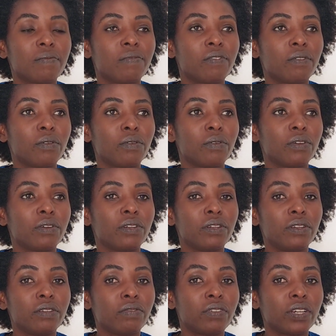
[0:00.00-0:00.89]
for
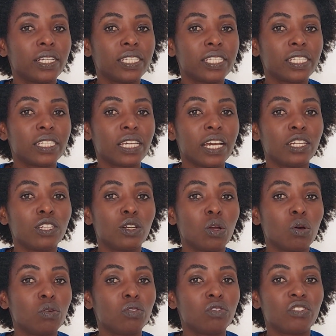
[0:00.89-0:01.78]
different
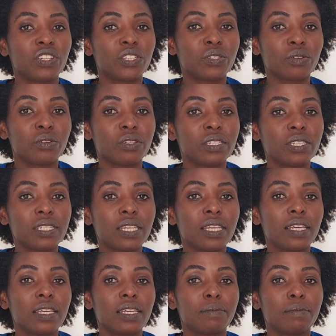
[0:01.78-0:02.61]
unknown reasons.